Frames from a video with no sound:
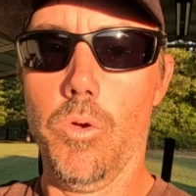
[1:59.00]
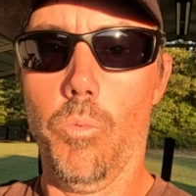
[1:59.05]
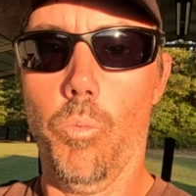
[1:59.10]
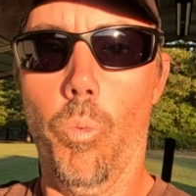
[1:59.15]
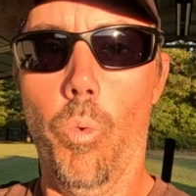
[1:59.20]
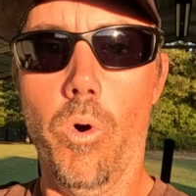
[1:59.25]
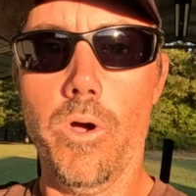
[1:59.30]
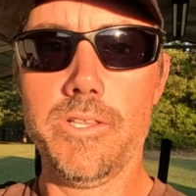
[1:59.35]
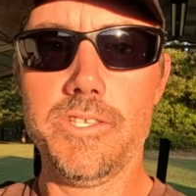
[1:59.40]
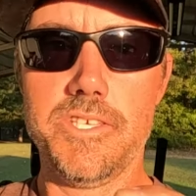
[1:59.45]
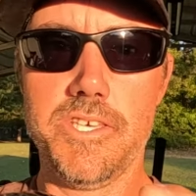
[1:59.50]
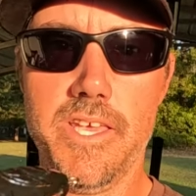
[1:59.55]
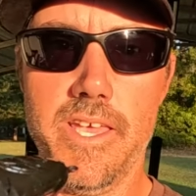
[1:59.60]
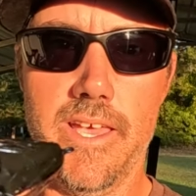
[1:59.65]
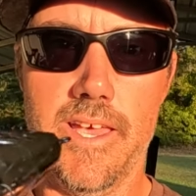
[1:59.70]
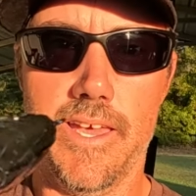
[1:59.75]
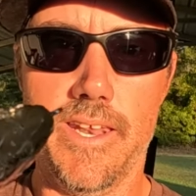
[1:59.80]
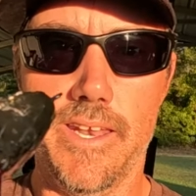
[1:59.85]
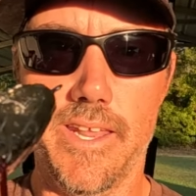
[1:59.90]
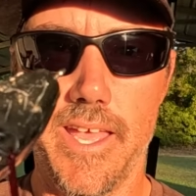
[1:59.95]

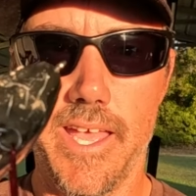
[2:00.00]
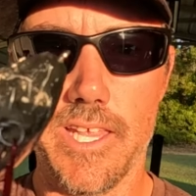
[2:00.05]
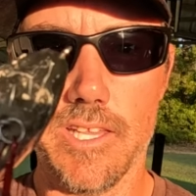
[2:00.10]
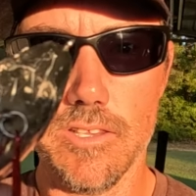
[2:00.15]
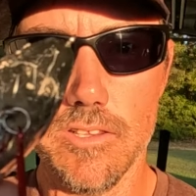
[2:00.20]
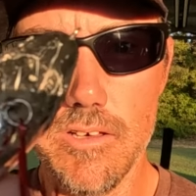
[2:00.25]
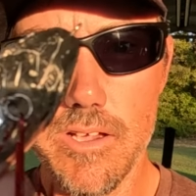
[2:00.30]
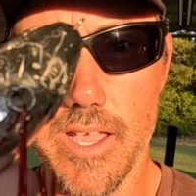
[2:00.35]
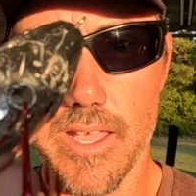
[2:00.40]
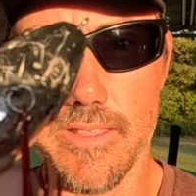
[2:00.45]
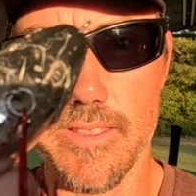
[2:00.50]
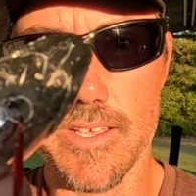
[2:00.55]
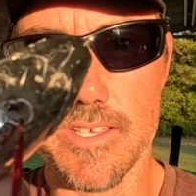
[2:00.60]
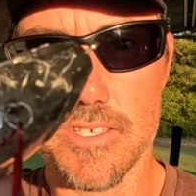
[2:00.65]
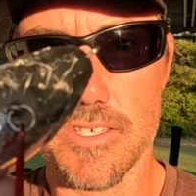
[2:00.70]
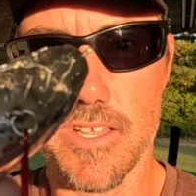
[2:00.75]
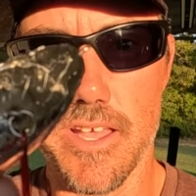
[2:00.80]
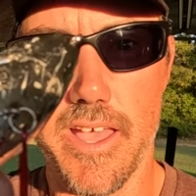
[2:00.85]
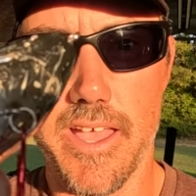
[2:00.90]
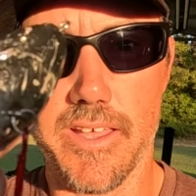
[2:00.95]
110. And look at
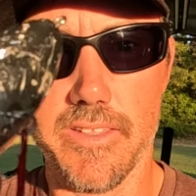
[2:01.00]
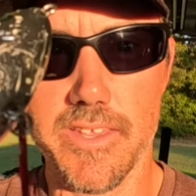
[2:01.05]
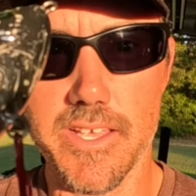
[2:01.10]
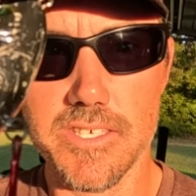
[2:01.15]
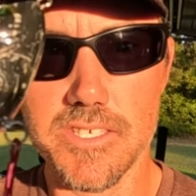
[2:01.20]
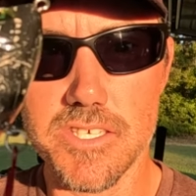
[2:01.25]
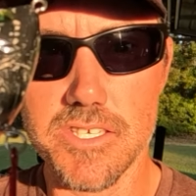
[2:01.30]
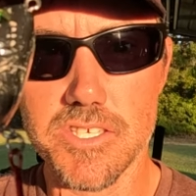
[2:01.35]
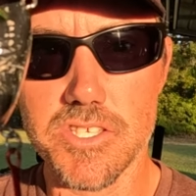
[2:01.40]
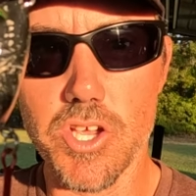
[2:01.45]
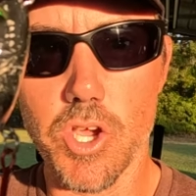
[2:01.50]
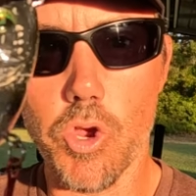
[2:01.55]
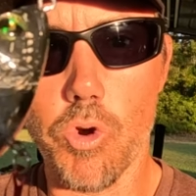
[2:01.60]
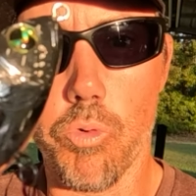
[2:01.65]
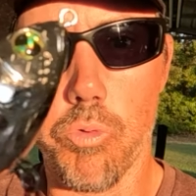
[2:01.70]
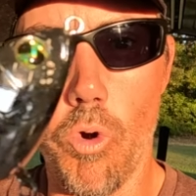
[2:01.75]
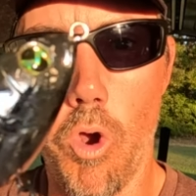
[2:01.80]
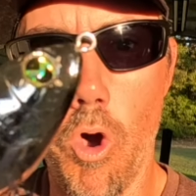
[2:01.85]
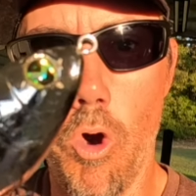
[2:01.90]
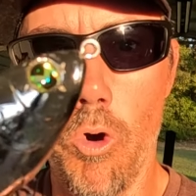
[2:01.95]
this thing. This is the
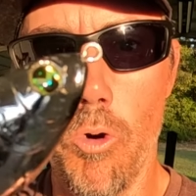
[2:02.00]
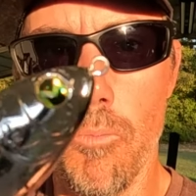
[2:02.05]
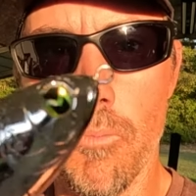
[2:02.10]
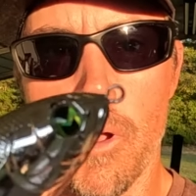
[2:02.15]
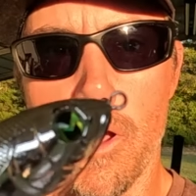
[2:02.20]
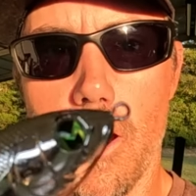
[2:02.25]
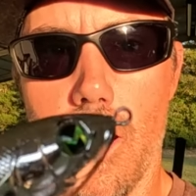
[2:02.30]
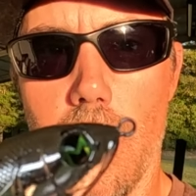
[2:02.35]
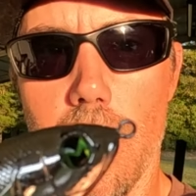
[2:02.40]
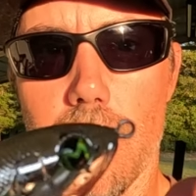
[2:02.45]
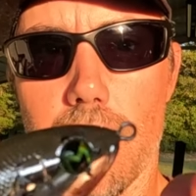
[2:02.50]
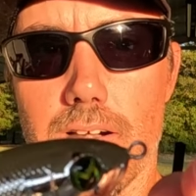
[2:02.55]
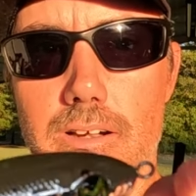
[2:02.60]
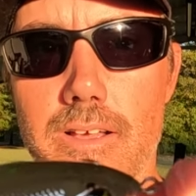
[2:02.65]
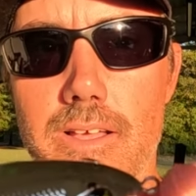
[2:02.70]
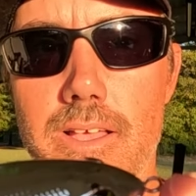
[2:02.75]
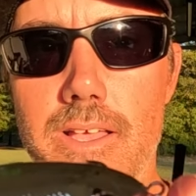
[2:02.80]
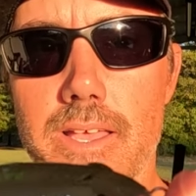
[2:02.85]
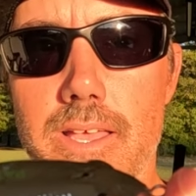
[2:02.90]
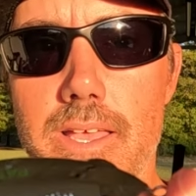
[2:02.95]
chrome color.
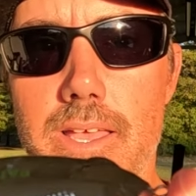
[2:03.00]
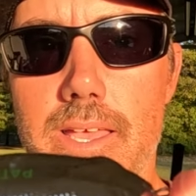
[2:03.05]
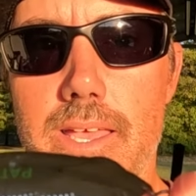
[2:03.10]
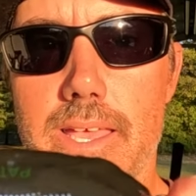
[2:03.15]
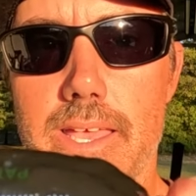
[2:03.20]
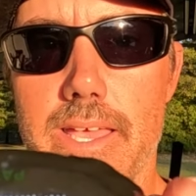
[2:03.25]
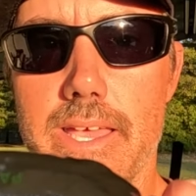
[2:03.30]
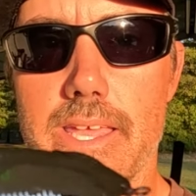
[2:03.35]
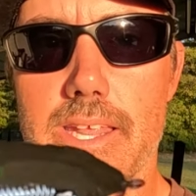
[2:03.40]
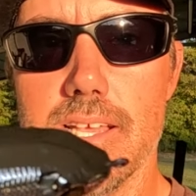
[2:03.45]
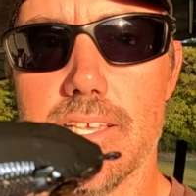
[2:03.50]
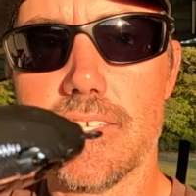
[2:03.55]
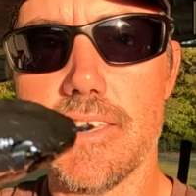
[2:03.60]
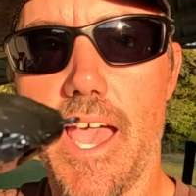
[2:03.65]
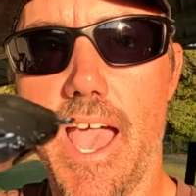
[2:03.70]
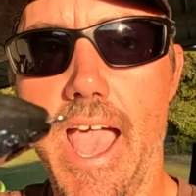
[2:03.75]
It is